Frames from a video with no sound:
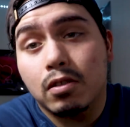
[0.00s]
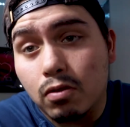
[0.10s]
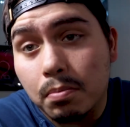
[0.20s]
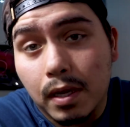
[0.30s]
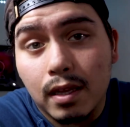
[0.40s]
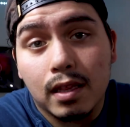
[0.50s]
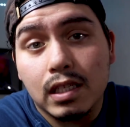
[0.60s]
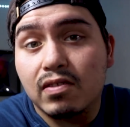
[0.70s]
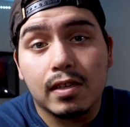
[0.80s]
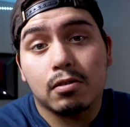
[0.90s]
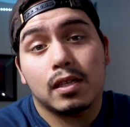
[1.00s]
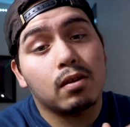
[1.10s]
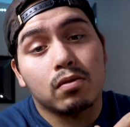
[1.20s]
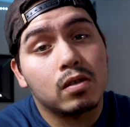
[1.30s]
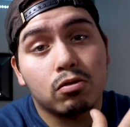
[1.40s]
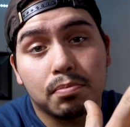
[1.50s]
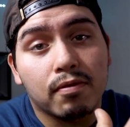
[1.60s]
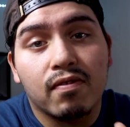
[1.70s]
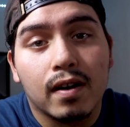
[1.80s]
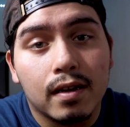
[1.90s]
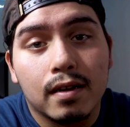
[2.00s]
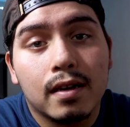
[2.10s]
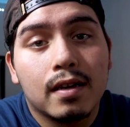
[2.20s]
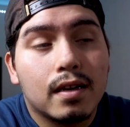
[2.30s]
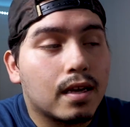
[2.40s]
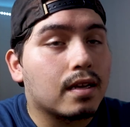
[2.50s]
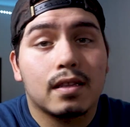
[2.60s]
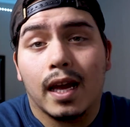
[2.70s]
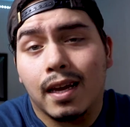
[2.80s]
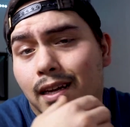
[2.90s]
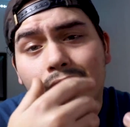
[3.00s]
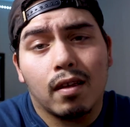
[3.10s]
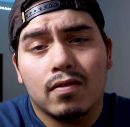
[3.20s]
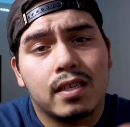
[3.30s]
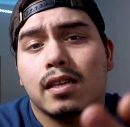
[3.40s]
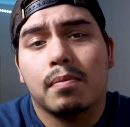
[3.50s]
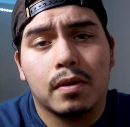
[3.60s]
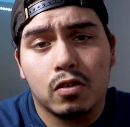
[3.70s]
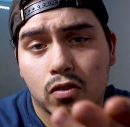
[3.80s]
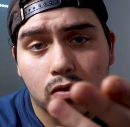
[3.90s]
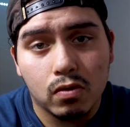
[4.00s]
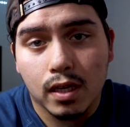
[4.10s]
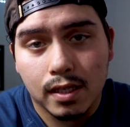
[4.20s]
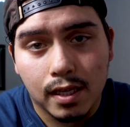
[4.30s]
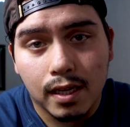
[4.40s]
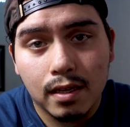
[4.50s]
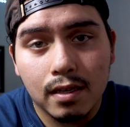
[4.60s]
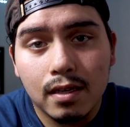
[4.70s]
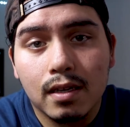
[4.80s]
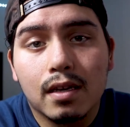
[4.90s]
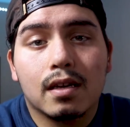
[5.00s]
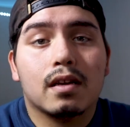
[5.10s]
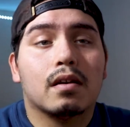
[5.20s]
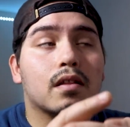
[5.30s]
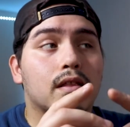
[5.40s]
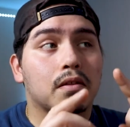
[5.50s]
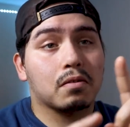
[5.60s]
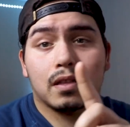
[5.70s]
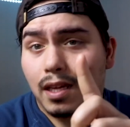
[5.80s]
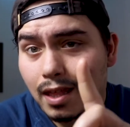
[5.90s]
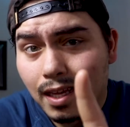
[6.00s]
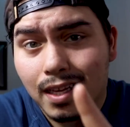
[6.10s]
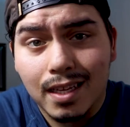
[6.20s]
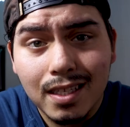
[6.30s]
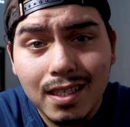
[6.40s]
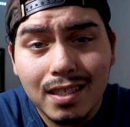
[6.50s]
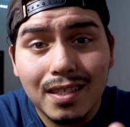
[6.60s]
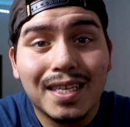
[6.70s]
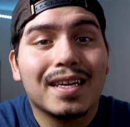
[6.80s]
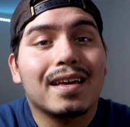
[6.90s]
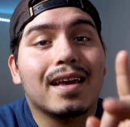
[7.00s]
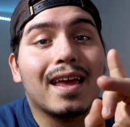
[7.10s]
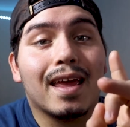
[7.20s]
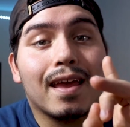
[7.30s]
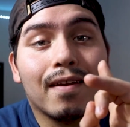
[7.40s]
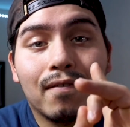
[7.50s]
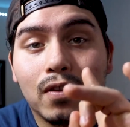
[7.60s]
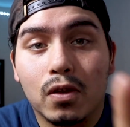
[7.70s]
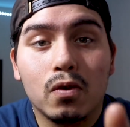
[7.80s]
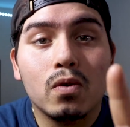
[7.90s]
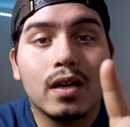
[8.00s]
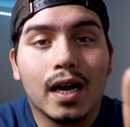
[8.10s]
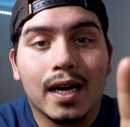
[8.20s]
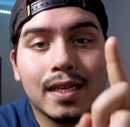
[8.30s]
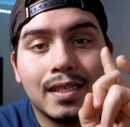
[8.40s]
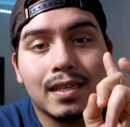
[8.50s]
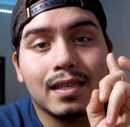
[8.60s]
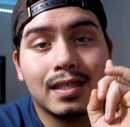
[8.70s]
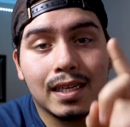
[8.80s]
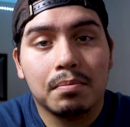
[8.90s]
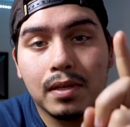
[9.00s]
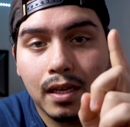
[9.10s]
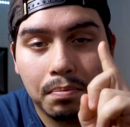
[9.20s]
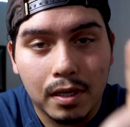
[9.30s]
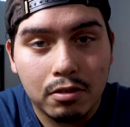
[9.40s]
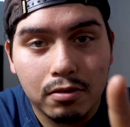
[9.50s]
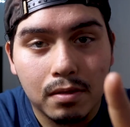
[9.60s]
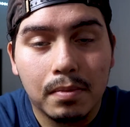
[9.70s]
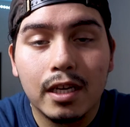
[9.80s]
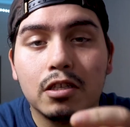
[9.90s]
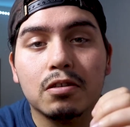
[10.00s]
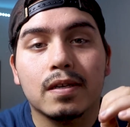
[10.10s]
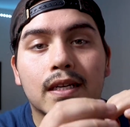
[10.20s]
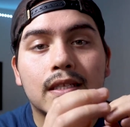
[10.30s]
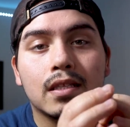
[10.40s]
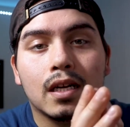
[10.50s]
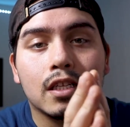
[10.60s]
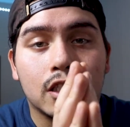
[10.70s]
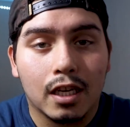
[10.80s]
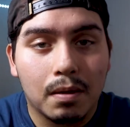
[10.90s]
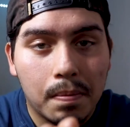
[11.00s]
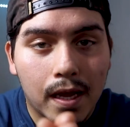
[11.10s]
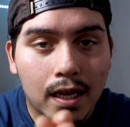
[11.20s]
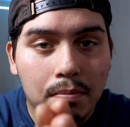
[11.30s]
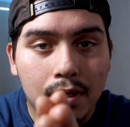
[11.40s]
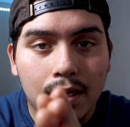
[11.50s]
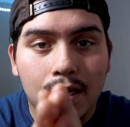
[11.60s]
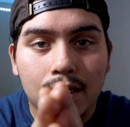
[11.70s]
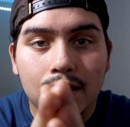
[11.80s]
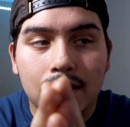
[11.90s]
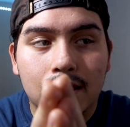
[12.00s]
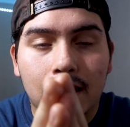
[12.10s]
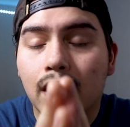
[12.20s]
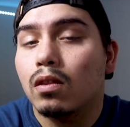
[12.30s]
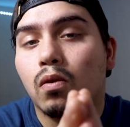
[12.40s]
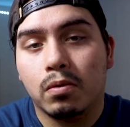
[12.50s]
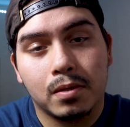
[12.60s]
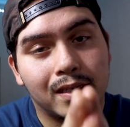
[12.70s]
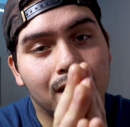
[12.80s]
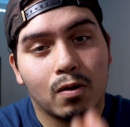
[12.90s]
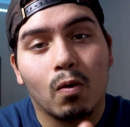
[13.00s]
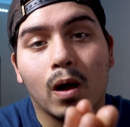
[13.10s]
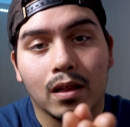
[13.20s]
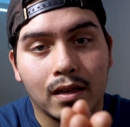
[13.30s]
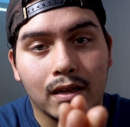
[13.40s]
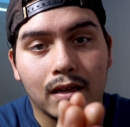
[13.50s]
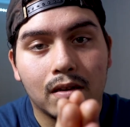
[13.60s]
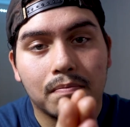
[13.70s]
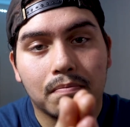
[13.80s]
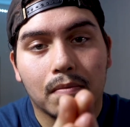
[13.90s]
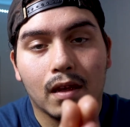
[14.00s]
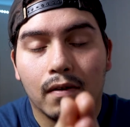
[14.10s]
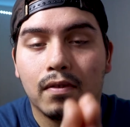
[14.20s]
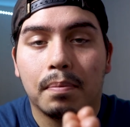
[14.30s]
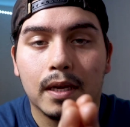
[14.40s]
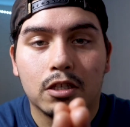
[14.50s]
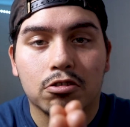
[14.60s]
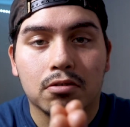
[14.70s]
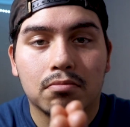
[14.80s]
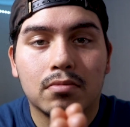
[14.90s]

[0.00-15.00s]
enjoyed making these videos. It was super fun and I love seeing the pictures you guys take. The only thing is, if you guys send me in pictures, make sure it's not JPEG, because it lowers the quality of the picture.